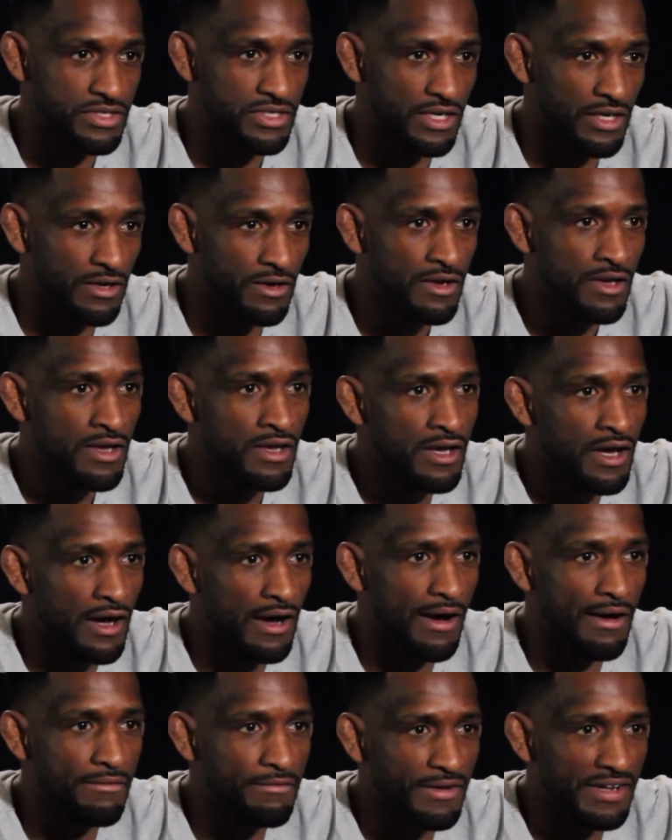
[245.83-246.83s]
So
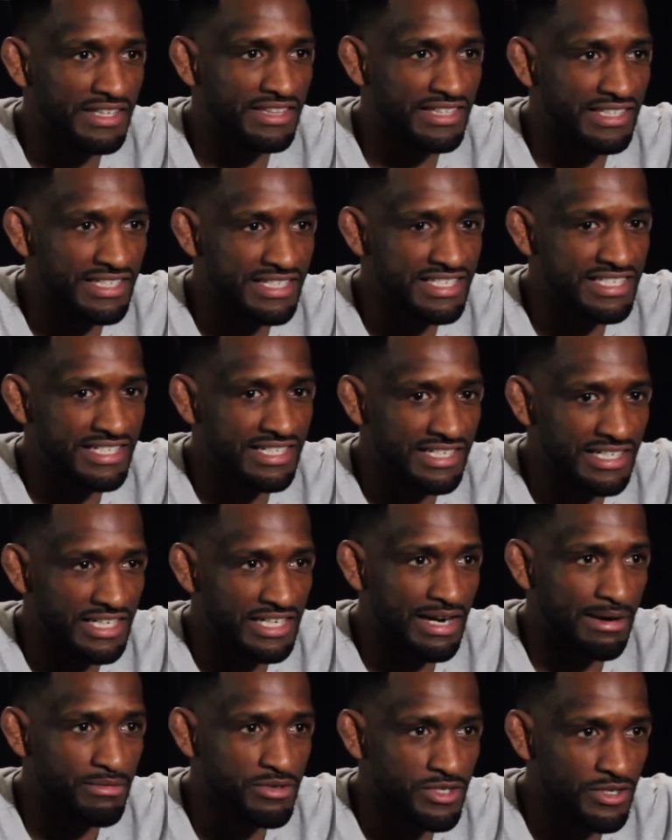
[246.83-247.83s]
I feel like it's a
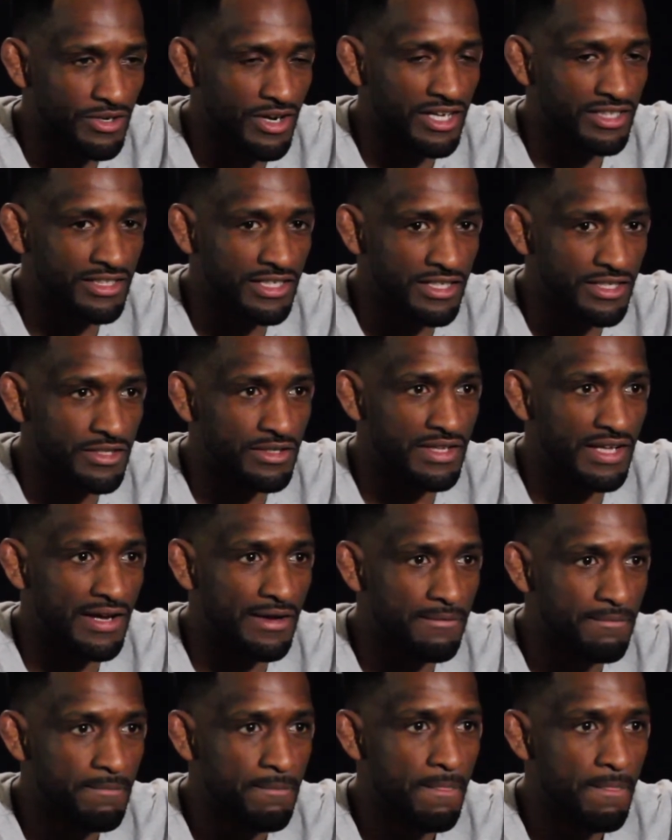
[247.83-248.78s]
good opportunity to go out there and do that.